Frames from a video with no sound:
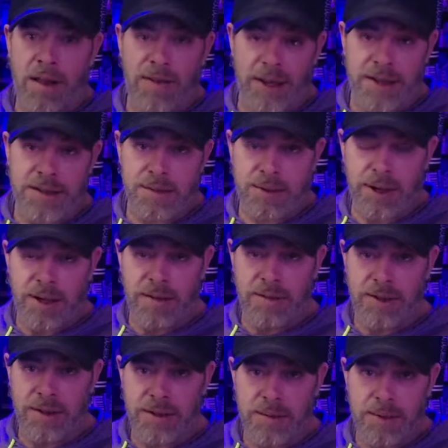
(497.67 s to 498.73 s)
all that's
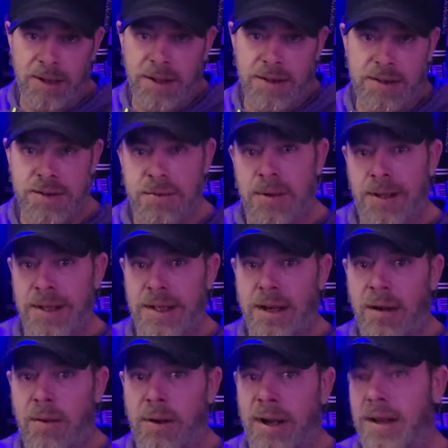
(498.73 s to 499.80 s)
relevant because there's really no